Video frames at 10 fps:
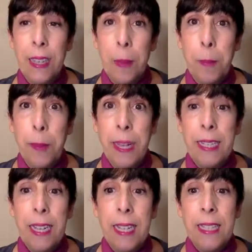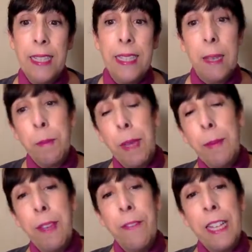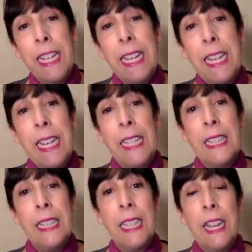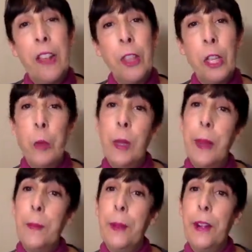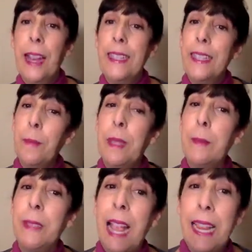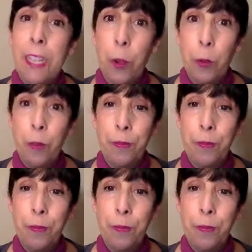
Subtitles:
but sometimes I feel like eating the skin on the cucumber and sometimes I don't.